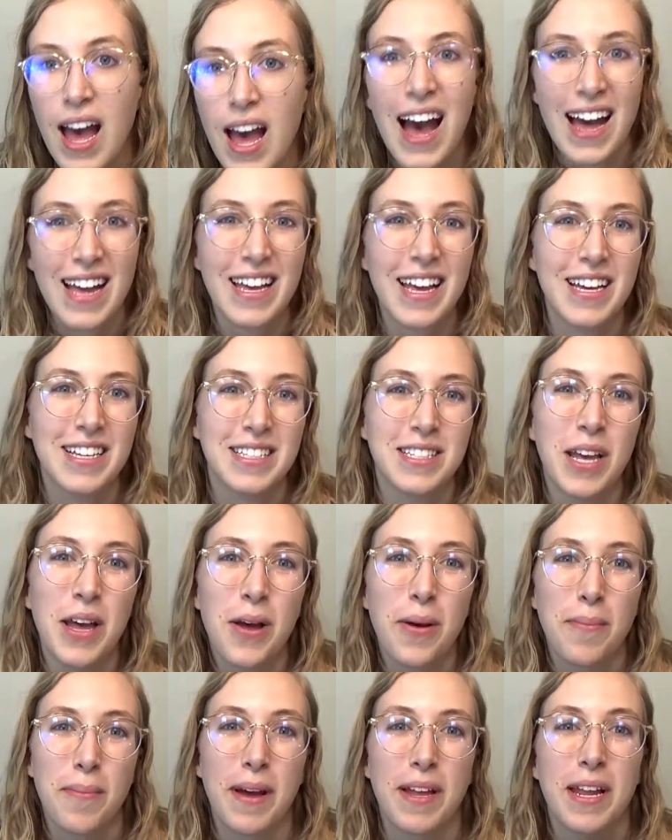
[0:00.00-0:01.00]
Hi guys,
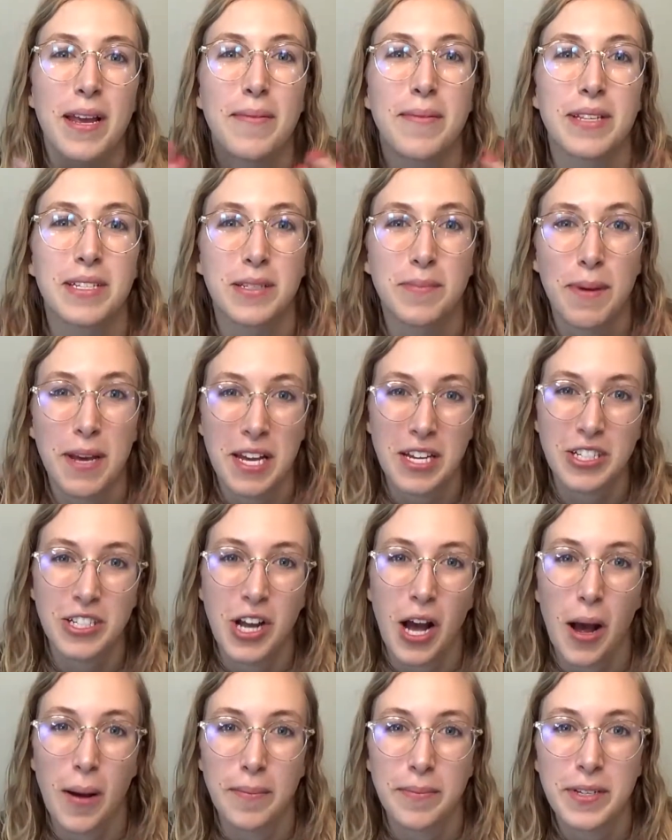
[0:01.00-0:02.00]
my name is Paige
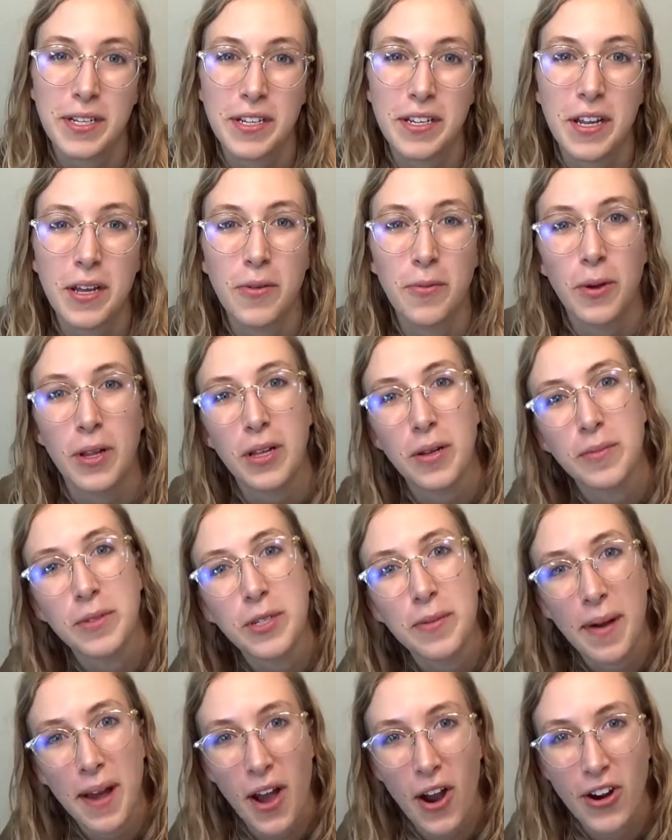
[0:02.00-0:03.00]
Compton and welcome to
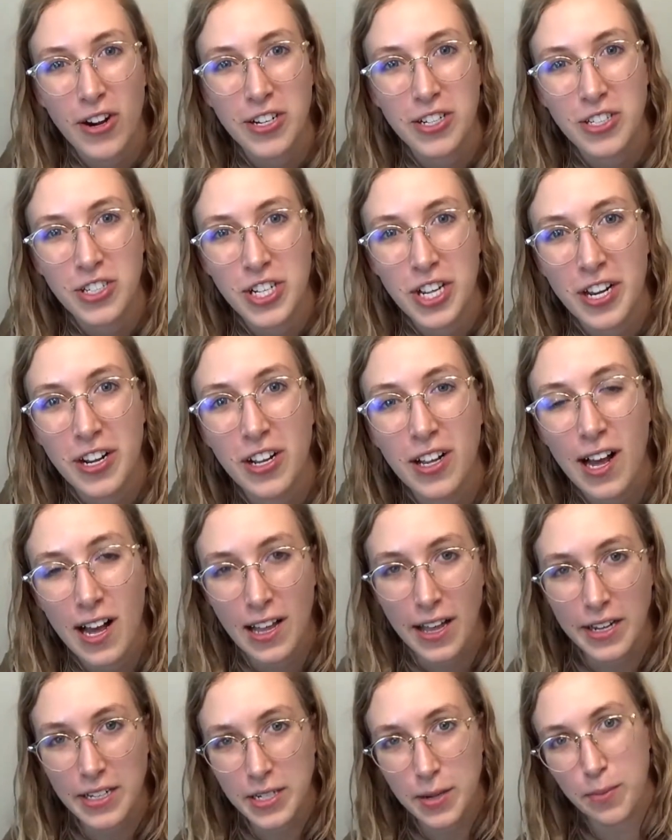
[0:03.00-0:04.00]
my artist channel. I
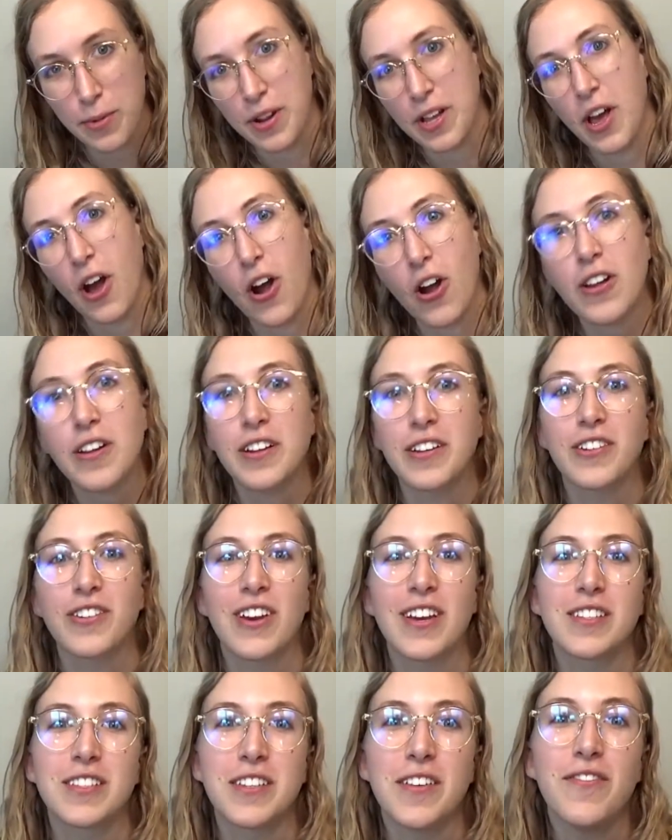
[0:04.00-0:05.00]
like to bring art and
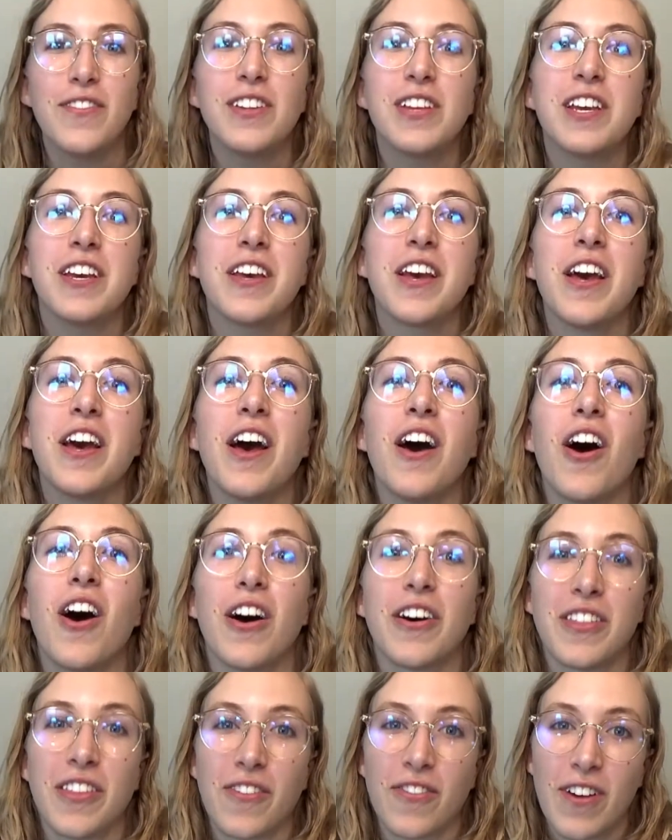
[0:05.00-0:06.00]
creativity
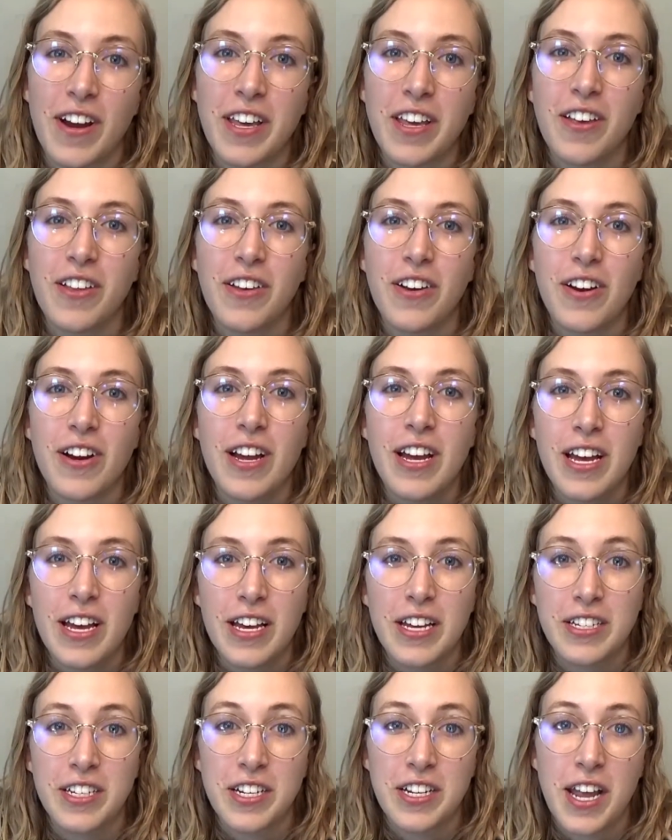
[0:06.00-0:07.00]
on the regular,
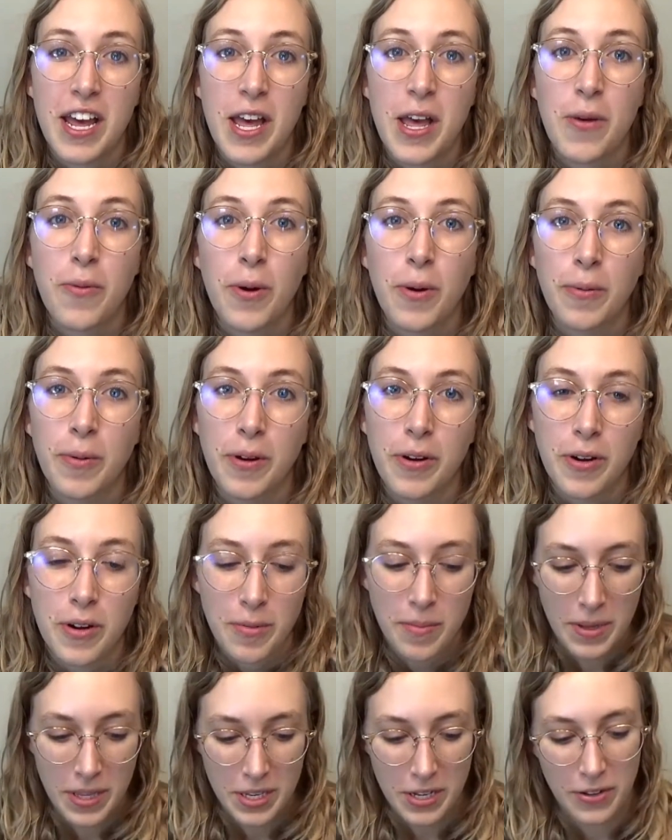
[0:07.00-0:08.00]
and today what we're going
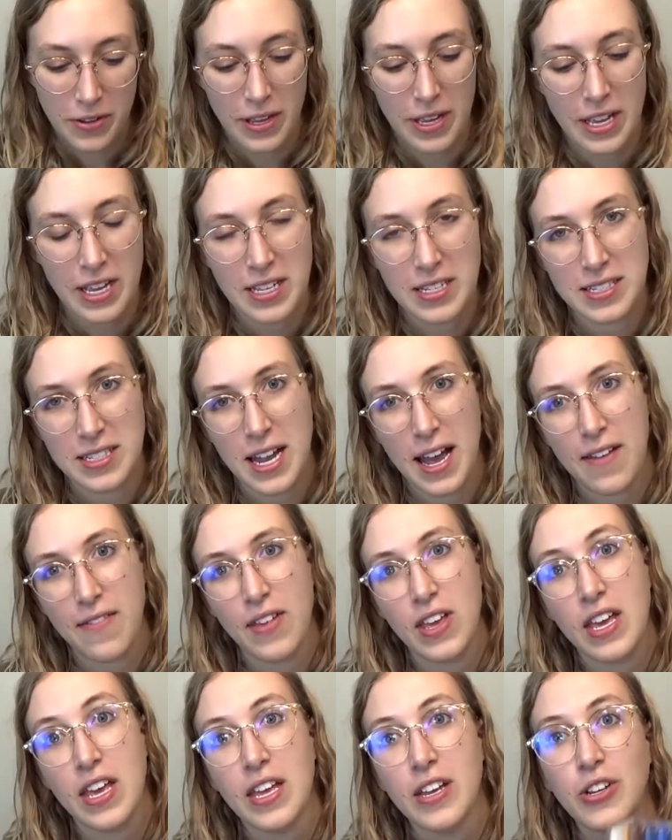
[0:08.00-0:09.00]
to be doing is
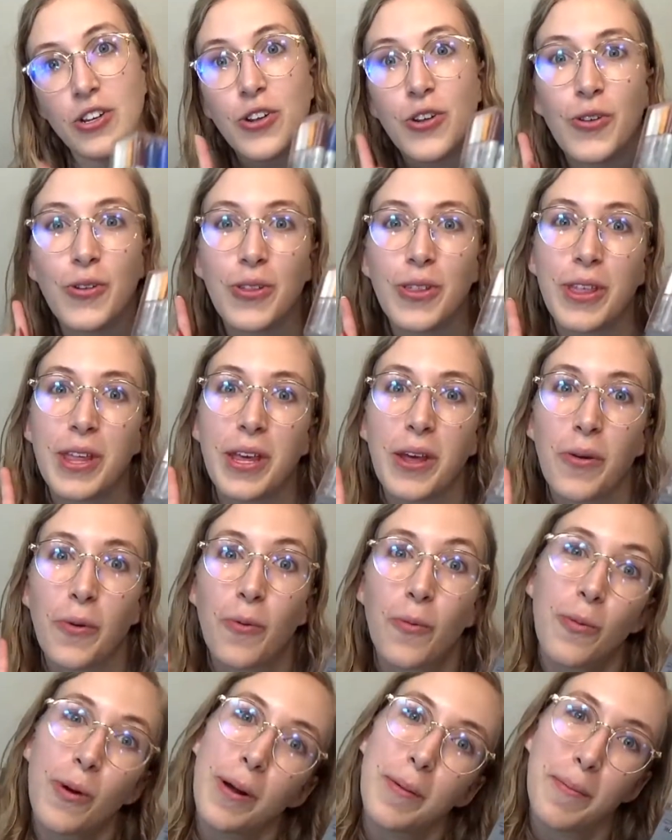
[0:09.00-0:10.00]
diving into the
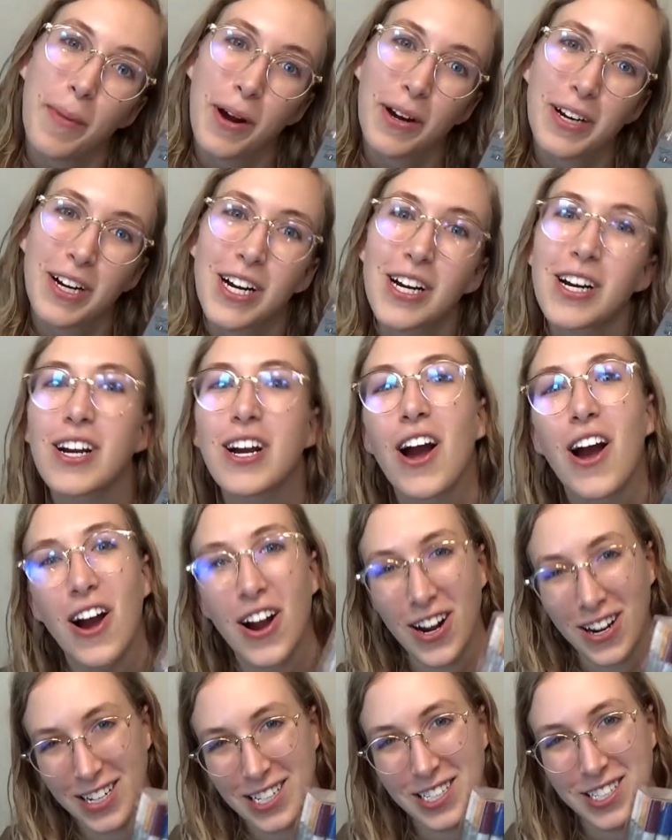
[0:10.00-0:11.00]
one marker
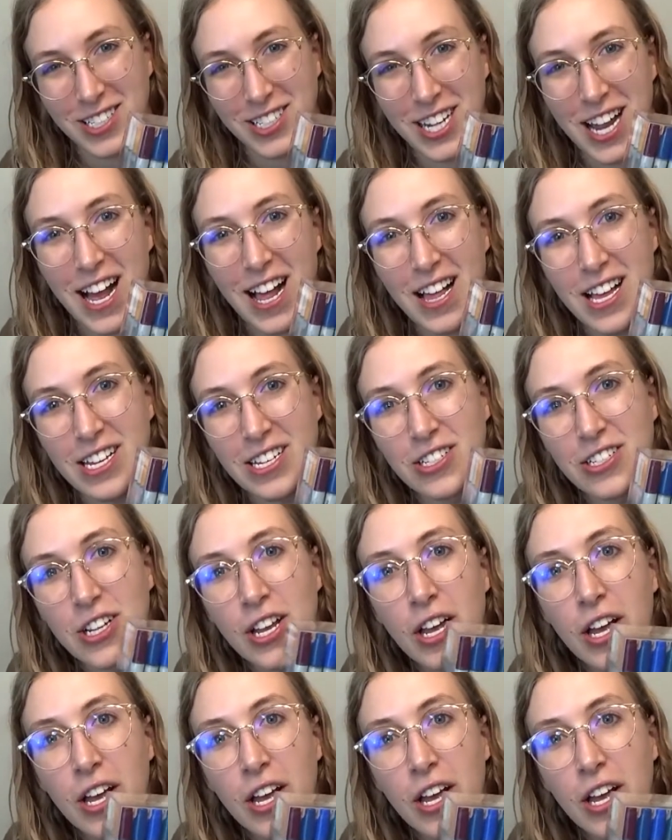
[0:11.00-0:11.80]
artist challenge.